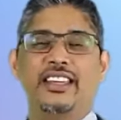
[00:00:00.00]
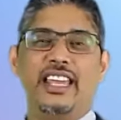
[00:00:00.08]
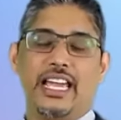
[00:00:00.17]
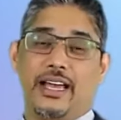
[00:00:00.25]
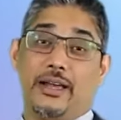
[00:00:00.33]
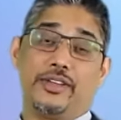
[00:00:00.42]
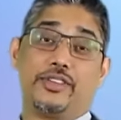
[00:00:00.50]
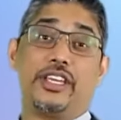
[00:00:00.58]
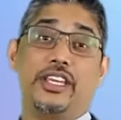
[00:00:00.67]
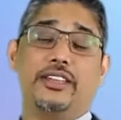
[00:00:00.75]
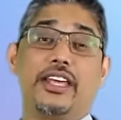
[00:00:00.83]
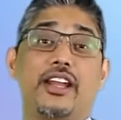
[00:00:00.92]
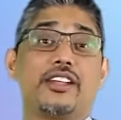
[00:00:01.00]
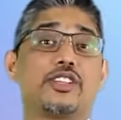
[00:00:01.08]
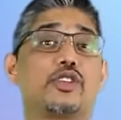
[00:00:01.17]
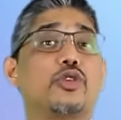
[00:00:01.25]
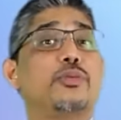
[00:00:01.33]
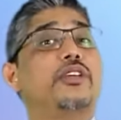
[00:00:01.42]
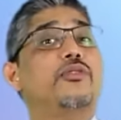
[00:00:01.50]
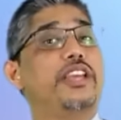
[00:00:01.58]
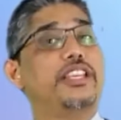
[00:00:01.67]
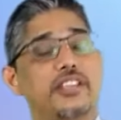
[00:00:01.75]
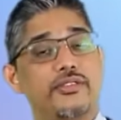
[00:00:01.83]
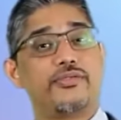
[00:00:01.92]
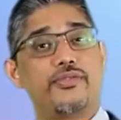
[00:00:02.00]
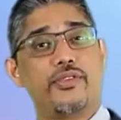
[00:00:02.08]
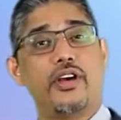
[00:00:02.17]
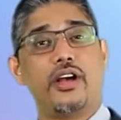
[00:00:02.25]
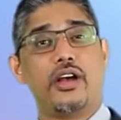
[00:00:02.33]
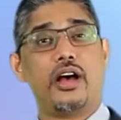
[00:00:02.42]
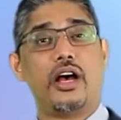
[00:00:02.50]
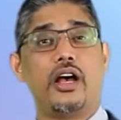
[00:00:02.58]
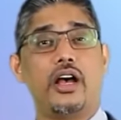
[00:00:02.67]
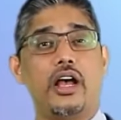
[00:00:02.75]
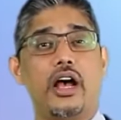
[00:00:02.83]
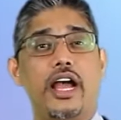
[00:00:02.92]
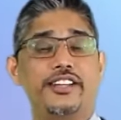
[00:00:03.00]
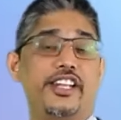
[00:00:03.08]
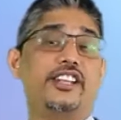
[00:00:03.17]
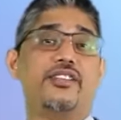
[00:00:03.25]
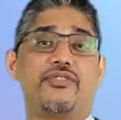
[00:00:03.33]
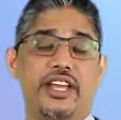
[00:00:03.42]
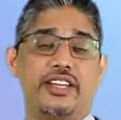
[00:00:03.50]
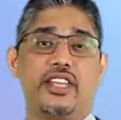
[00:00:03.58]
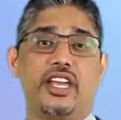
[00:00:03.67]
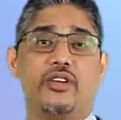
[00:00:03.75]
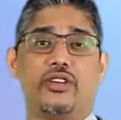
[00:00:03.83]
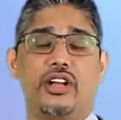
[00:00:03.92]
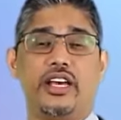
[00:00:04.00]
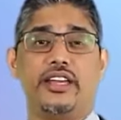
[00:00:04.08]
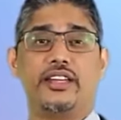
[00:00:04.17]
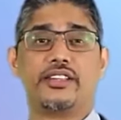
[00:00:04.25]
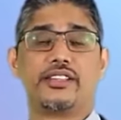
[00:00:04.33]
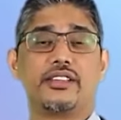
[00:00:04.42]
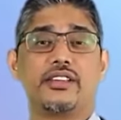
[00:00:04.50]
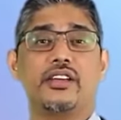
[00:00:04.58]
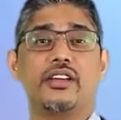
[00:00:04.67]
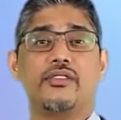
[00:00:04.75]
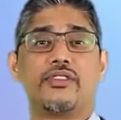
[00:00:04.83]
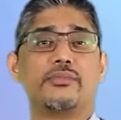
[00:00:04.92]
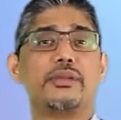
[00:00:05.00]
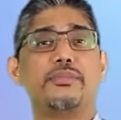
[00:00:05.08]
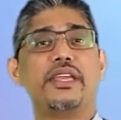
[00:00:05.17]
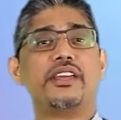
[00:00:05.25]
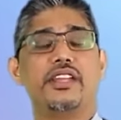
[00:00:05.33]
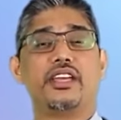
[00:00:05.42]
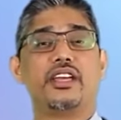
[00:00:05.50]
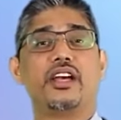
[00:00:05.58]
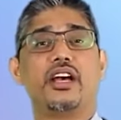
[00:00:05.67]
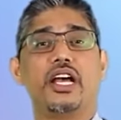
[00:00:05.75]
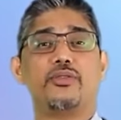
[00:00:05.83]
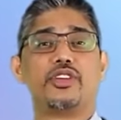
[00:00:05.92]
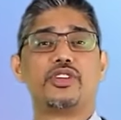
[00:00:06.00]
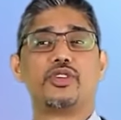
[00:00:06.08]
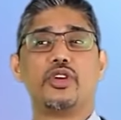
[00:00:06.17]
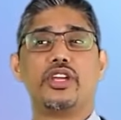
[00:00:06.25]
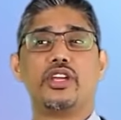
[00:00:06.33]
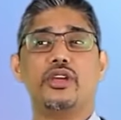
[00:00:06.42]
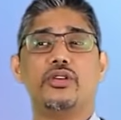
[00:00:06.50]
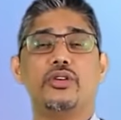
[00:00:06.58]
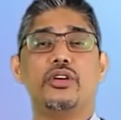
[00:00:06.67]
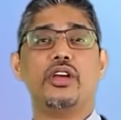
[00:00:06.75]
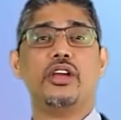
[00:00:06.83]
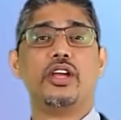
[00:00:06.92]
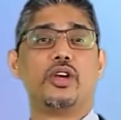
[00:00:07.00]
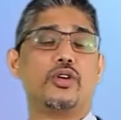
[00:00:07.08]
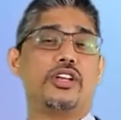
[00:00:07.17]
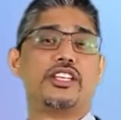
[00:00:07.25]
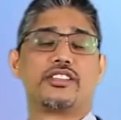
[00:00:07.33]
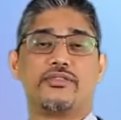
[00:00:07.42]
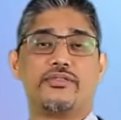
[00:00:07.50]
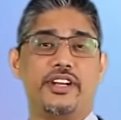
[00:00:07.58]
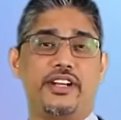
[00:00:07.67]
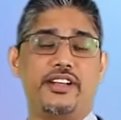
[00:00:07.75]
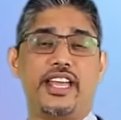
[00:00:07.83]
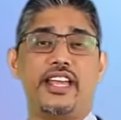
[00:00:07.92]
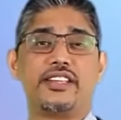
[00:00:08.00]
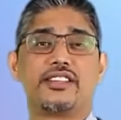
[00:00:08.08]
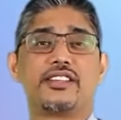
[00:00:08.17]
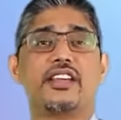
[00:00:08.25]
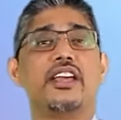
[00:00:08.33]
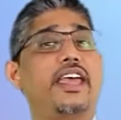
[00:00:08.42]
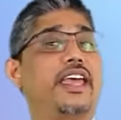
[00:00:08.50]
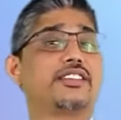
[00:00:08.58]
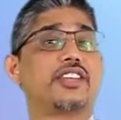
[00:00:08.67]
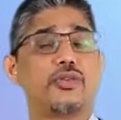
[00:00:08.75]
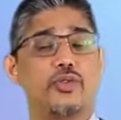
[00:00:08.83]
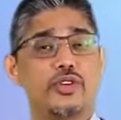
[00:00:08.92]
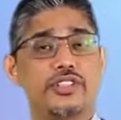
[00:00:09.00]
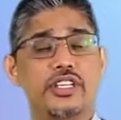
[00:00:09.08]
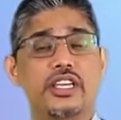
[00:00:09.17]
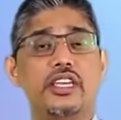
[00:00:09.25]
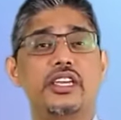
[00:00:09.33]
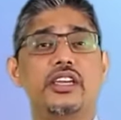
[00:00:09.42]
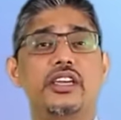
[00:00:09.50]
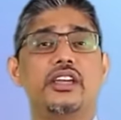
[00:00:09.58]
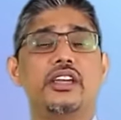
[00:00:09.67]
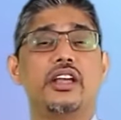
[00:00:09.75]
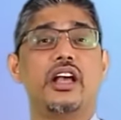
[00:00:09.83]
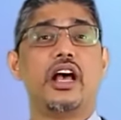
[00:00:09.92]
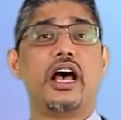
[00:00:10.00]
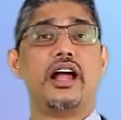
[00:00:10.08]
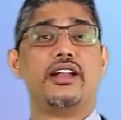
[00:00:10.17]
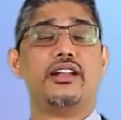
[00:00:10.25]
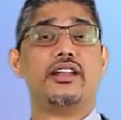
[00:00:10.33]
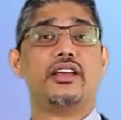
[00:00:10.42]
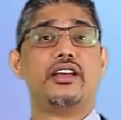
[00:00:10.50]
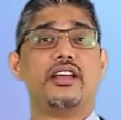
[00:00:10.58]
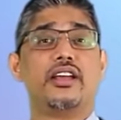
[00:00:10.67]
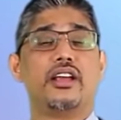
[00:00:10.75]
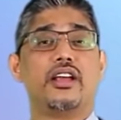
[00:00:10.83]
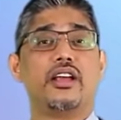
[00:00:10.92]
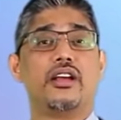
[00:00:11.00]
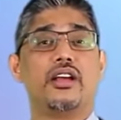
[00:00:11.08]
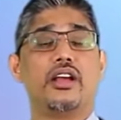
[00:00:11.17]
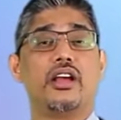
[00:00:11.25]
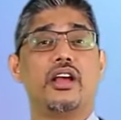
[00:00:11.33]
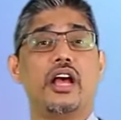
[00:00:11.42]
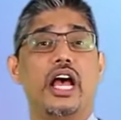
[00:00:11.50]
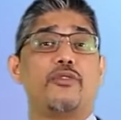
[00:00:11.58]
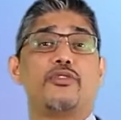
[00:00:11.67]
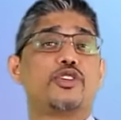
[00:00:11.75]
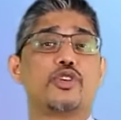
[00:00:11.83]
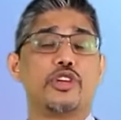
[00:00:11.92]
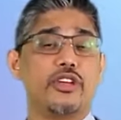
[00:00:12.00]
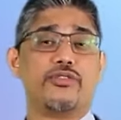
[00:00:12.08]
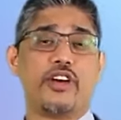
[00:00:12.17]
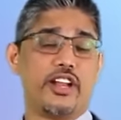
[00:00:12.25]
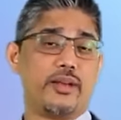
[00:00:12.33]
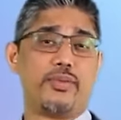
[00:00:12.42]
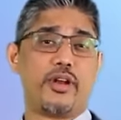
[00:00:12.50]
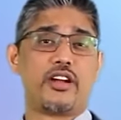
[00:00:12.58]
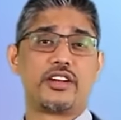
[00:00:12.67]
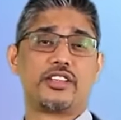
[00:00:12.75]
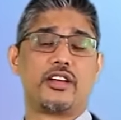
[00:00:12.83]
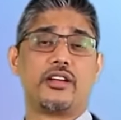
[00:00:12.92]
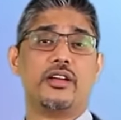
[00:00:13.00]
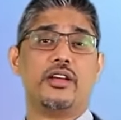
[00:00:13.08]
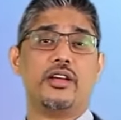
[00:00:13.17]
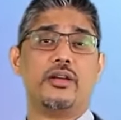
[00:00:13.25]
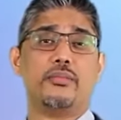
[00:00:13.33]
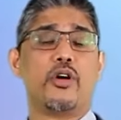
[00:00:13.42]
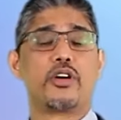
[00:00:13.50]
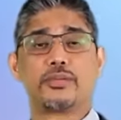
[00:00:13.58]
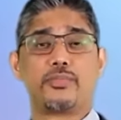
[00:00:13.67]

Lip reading: Yeah, see, there are so many ways of identifying the outliers. From the beginning, I was showing you goodness of fit test, SROC, and I haven't shown you funnel plots or box